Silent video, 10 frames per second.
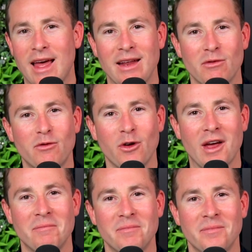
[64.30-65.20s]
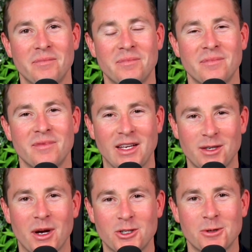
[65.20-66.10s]
that even further.
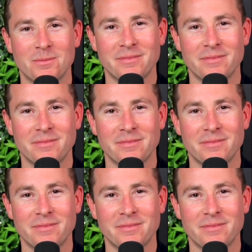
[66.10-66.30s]
Thanks so much.